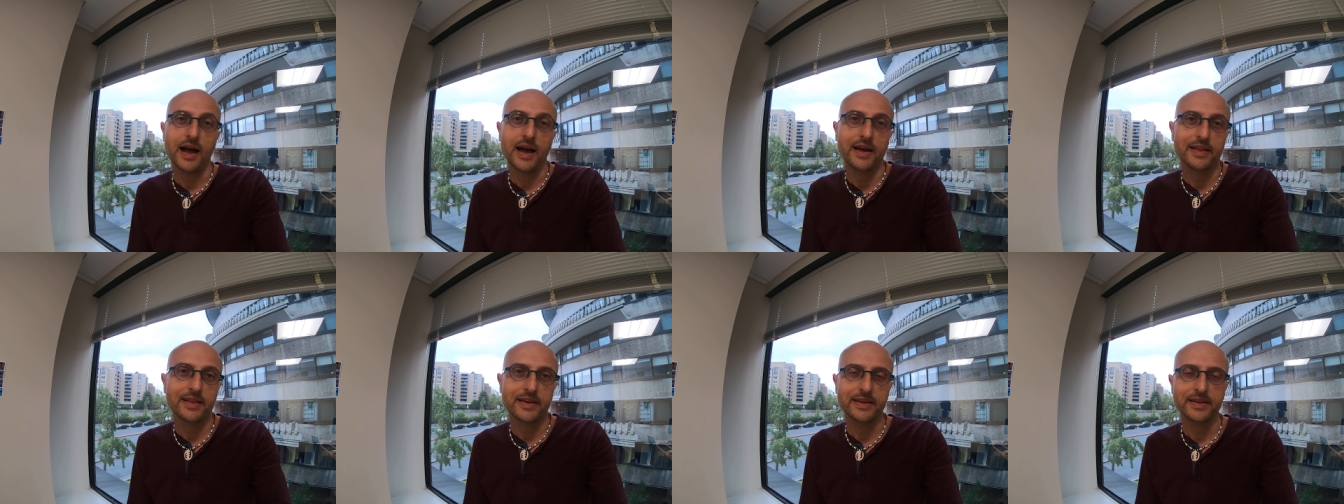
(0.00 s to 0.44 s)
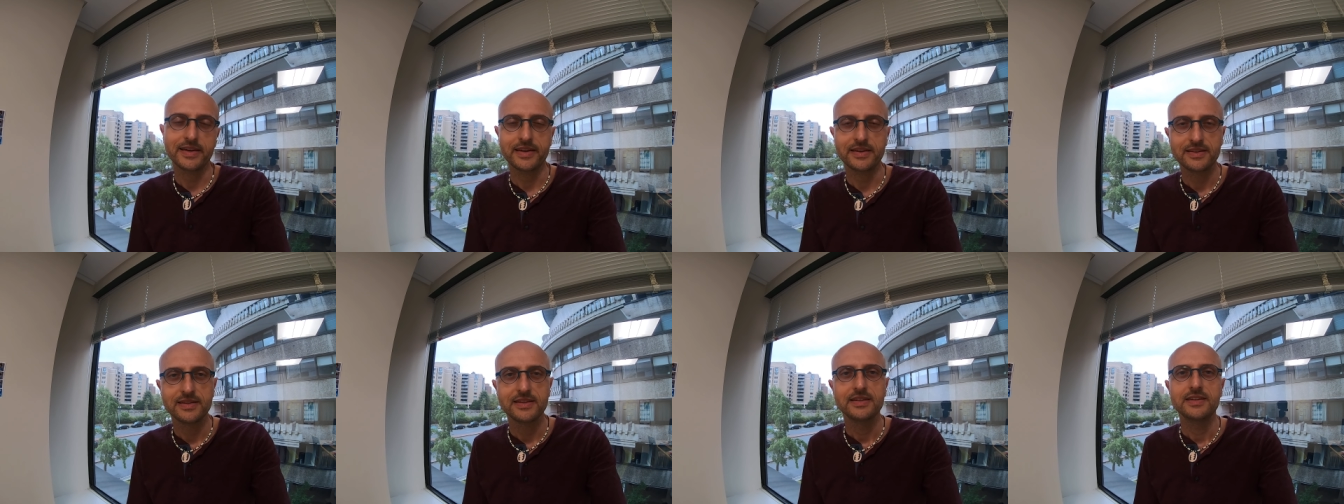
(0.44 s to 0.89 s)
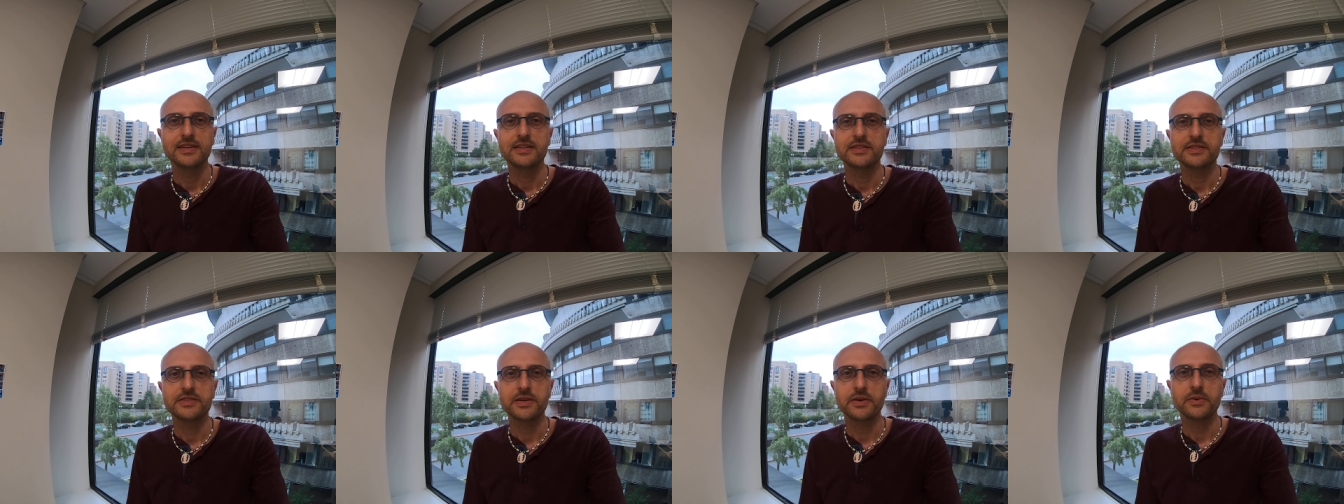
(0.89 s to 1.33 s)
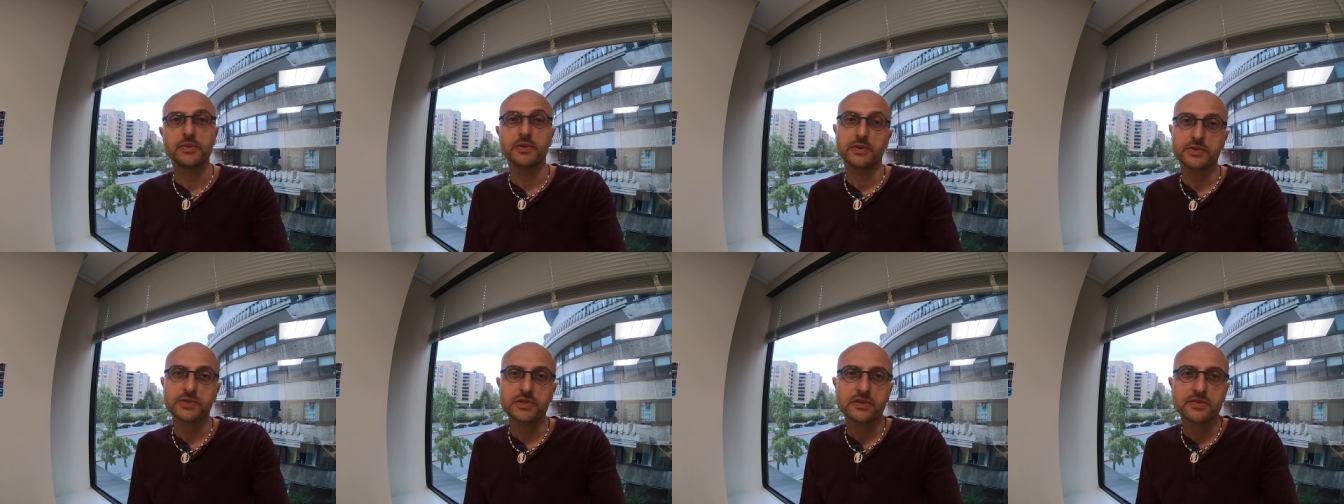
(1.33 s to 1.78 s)
I like it. So
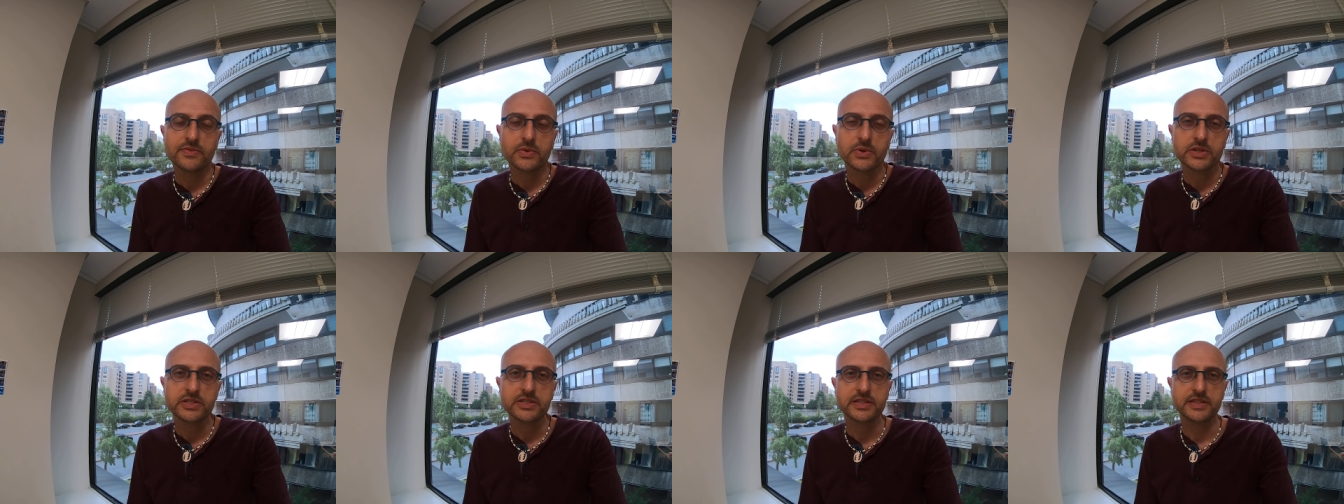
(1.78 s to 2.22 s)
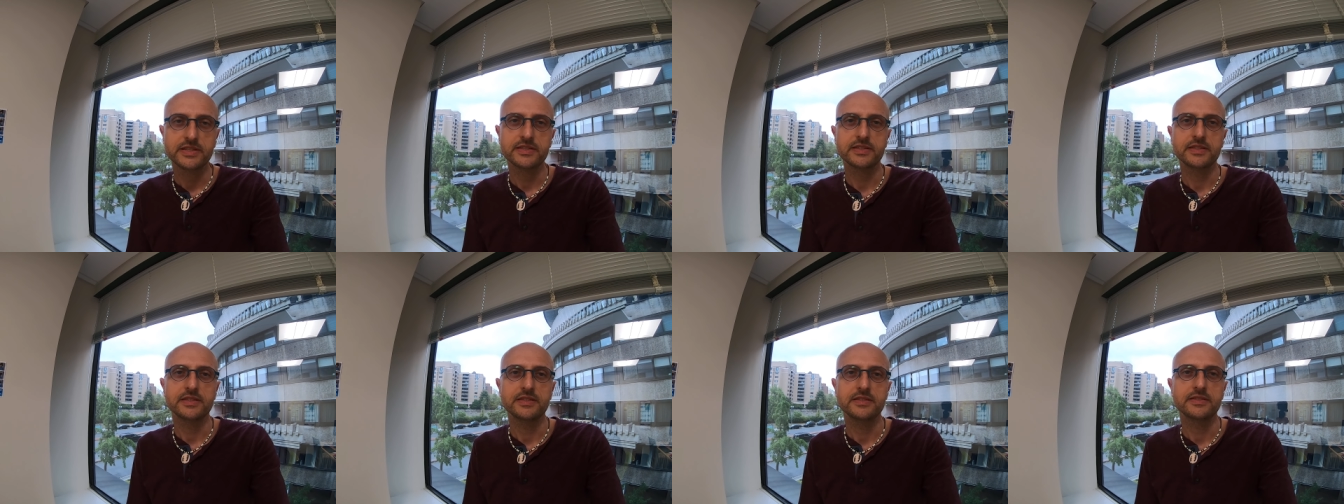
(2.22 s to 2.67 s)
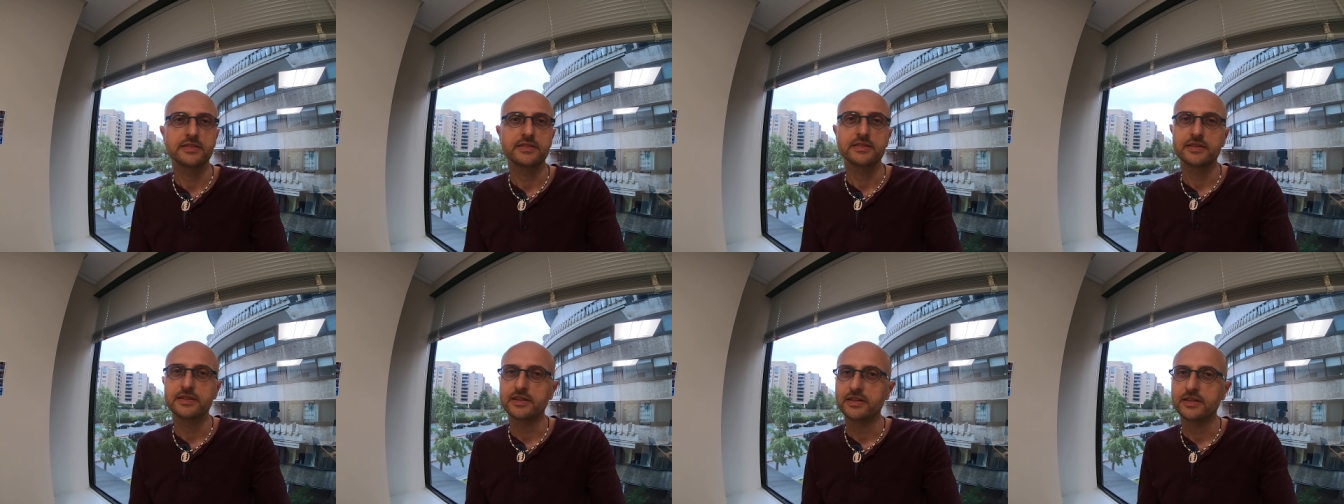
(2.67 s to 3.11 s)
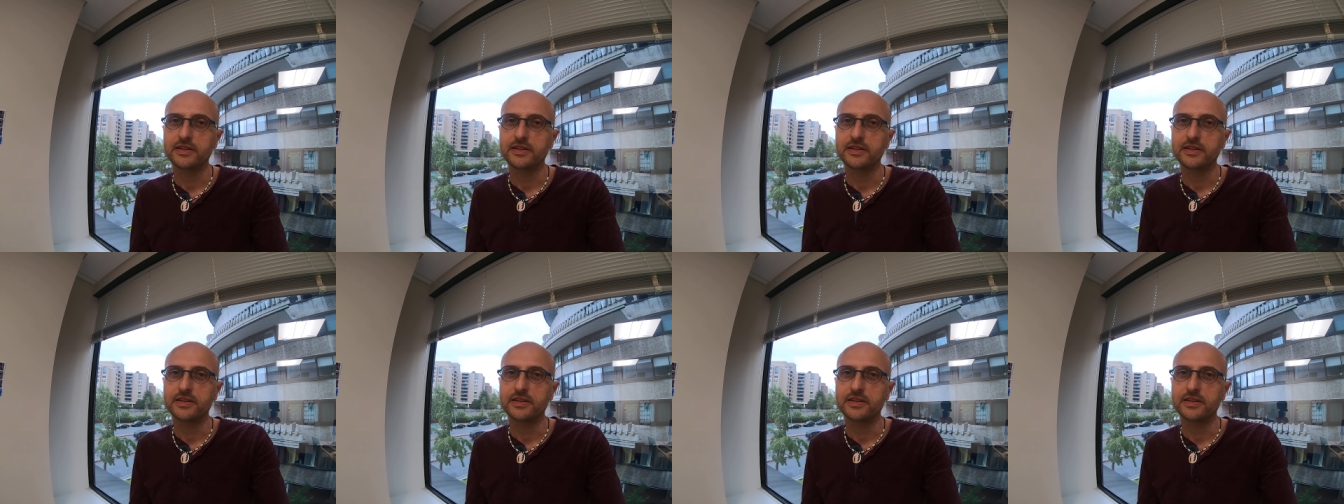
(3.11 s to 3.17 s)
those are the four seasons.